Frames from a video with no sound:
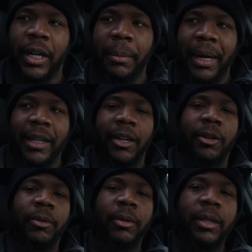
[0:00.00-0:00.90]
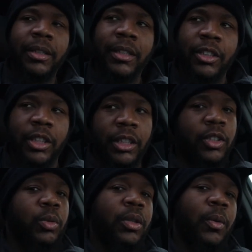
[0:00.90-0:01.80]
And I'm like, yo, the Gen
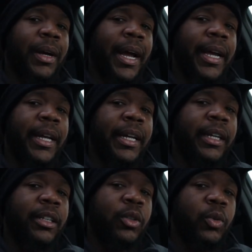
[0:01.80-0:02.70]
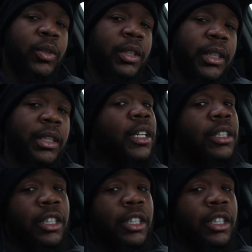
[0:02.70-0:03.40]
Coupe don't got heated and cool seats.